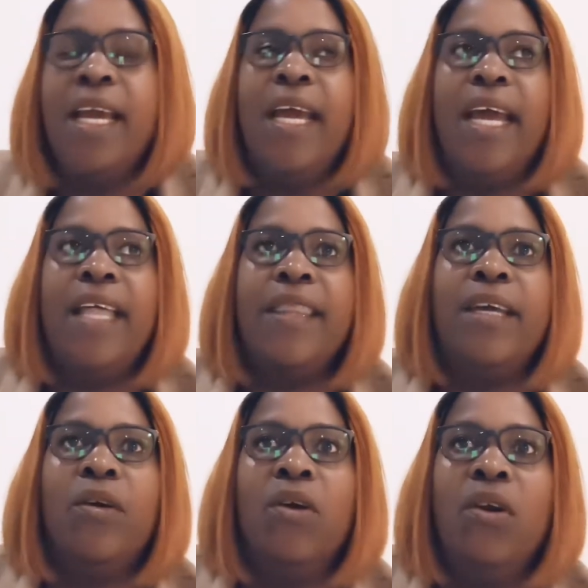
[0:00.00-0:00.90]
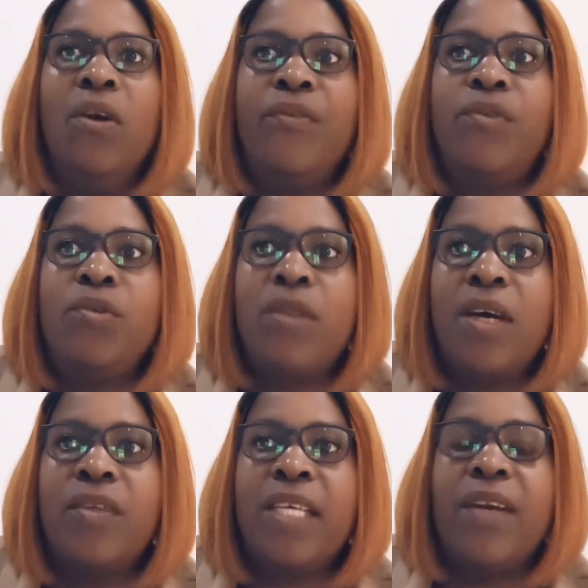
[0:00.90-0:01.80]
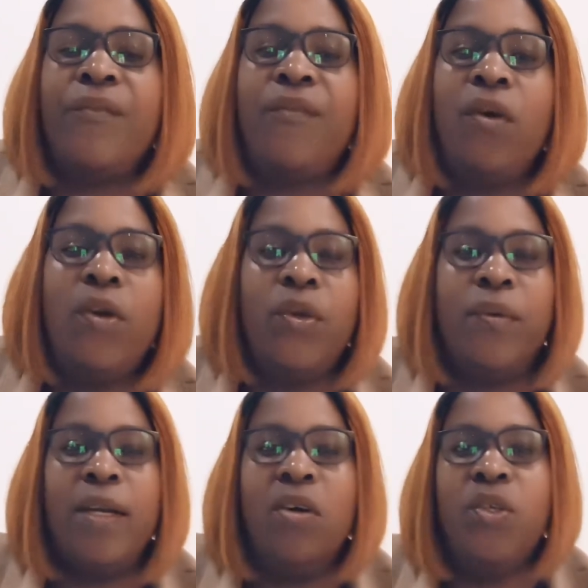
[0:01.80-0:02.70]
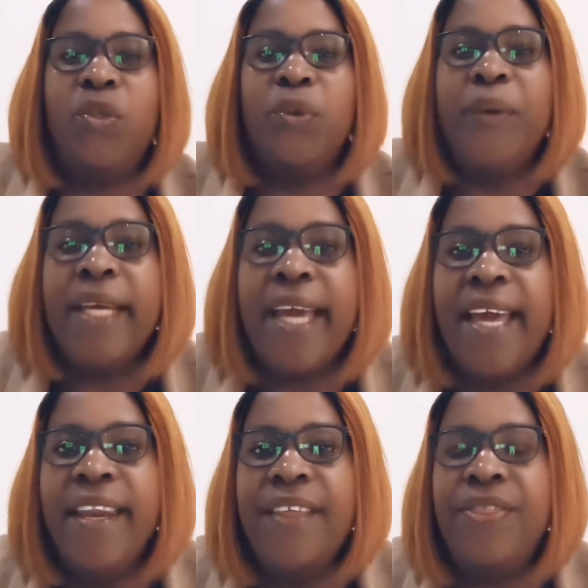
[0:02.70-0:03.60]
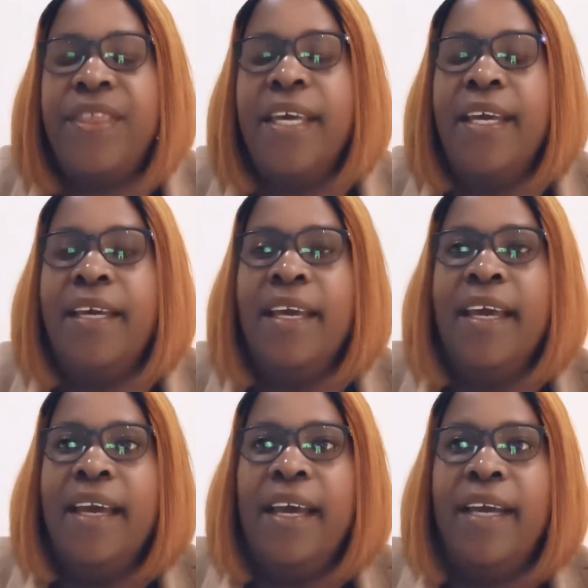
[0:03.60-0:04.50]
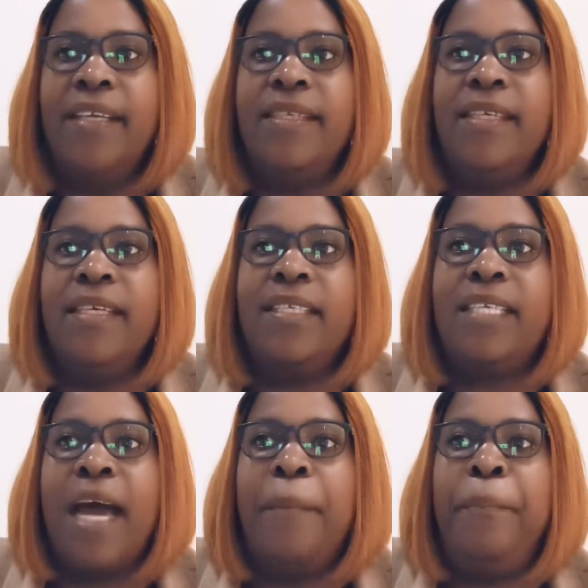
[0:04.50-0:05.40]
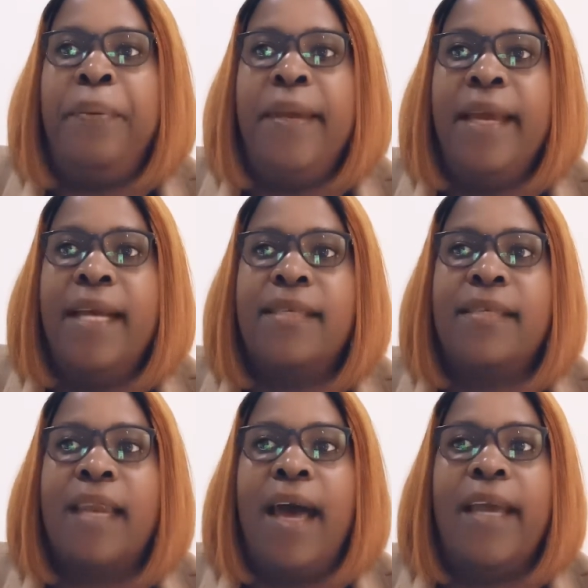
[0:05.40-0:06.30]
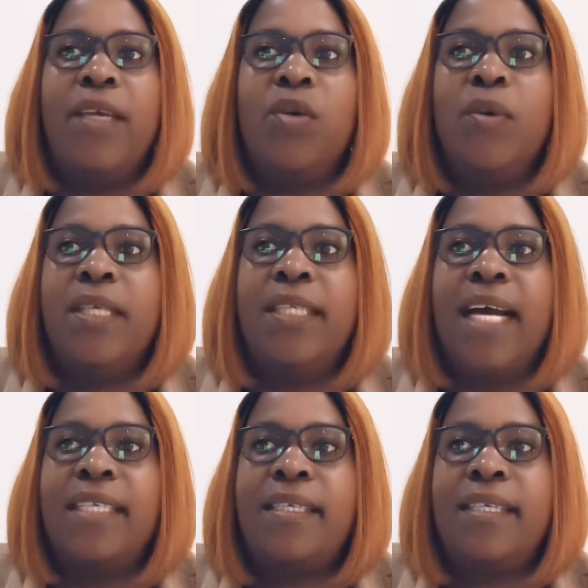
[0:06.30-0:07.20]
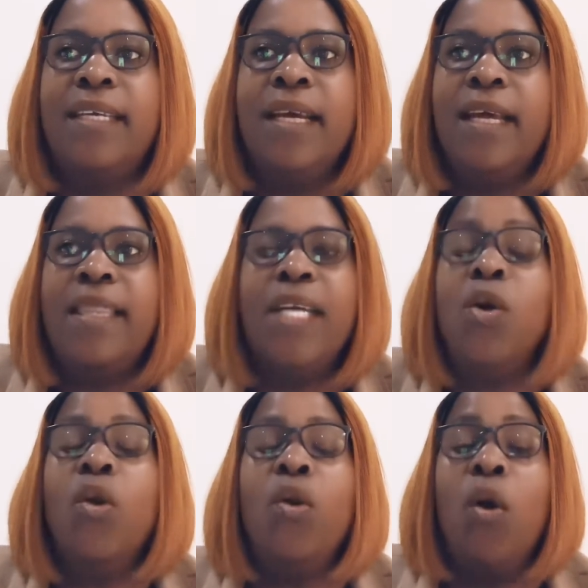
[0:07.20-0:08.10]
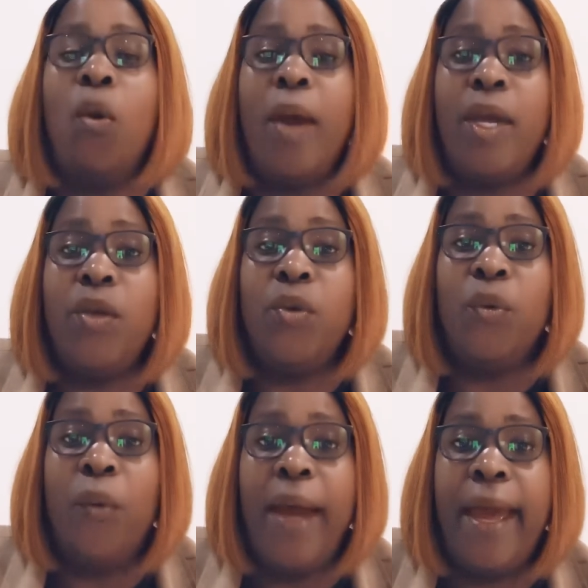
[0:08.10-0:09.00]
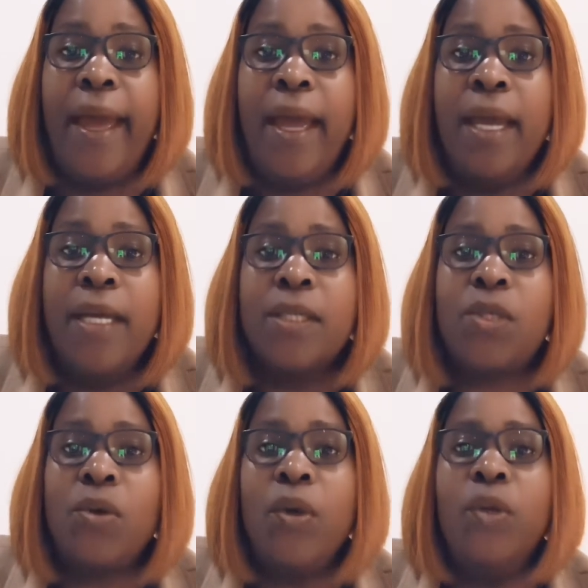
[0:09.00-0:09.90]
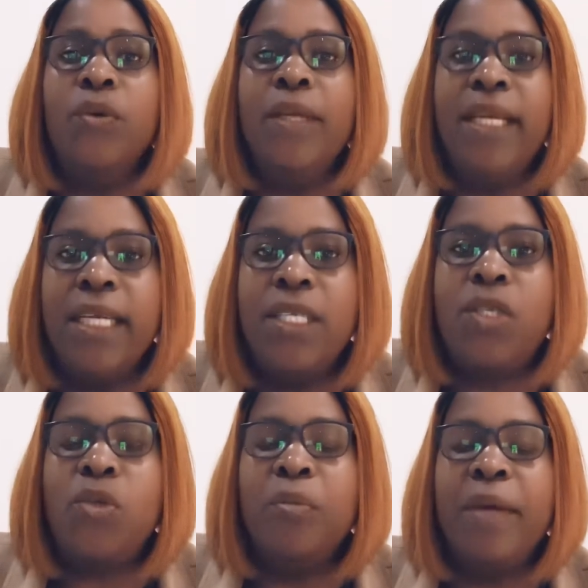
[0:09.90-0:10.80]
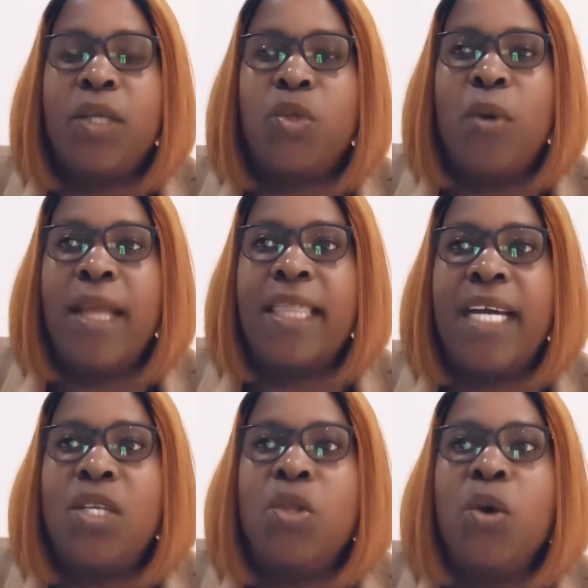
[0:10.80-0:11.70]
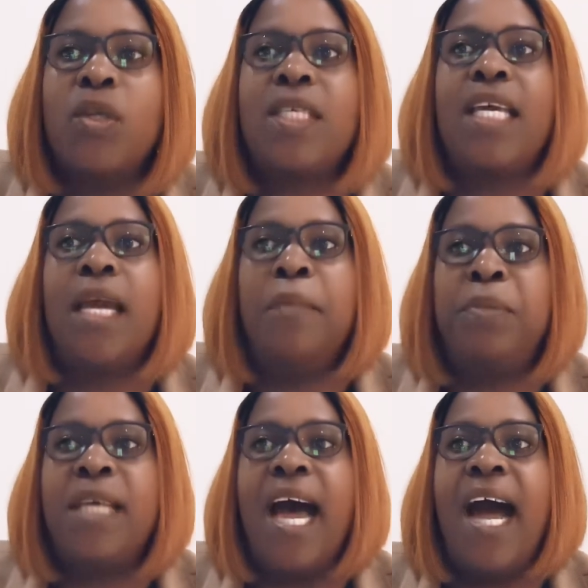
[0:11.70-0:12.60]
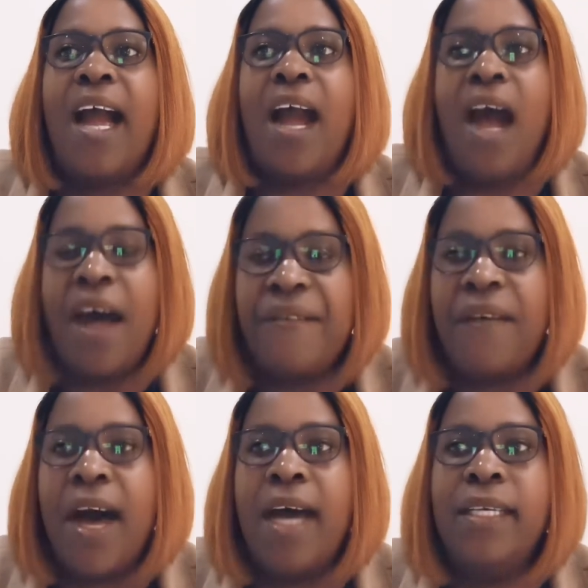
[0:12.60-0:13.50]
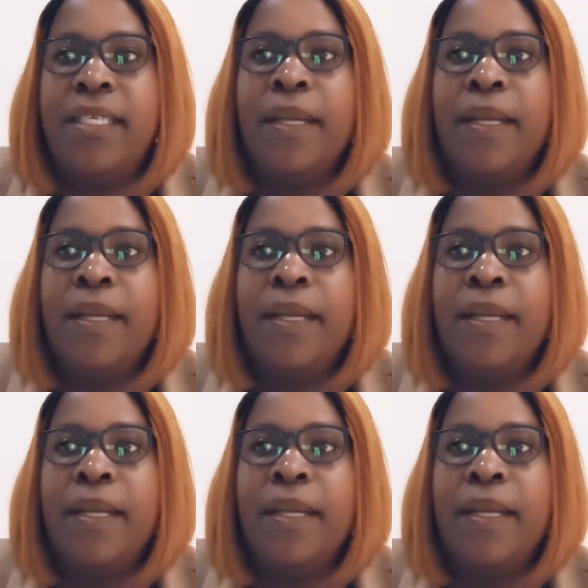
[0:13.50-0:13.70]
and the whole of 2004 you were not doing anything, and it appears like you were just, they don't know where you were. So you need to make sure that those gaps are covered.